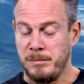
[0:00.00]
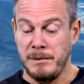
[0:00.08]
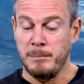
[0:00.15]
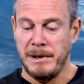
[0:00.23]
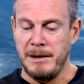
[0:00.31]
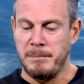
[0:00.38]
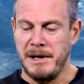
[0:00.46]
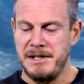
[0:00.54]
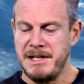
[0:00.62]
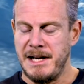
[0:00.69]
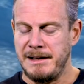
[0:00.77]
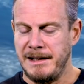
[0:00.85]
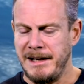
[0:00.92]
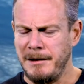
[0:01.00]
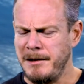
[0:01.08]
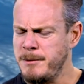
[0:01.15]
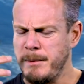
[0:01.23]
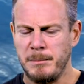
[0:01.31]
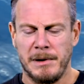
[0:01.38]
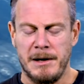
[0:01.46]
Played by Jet Li. He's
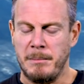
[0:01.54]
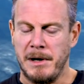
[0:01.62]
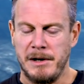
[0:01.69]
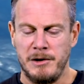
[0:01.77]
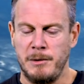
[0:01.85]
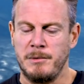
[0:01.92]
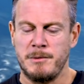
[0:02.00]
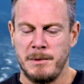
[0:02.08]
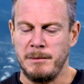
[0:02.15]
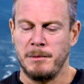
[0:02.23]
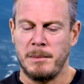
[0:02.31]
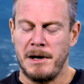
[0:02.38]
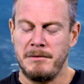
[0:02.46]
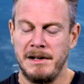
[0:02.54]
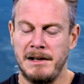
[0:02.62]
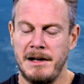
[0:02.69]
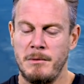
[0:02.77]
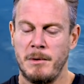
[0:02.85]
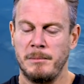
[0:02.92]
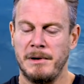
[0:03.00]
been played by numerous people, but I really like
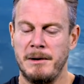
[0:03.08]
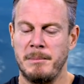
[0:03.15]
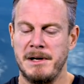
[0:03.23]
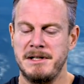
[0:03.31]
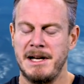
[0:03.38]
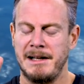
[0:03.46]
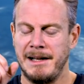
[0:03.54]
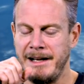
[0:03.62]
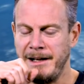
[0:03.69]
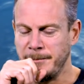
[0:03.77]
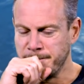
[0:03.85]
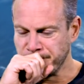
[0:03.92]
the one played by Jet Li.